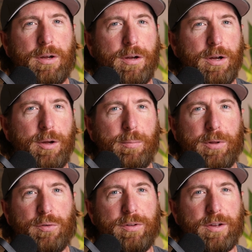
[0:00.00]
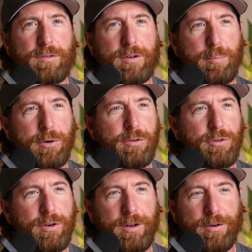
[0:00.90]
Then over the next couple
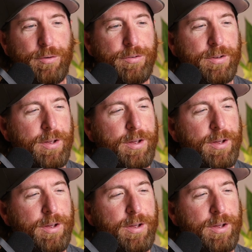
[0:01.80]
hundred years,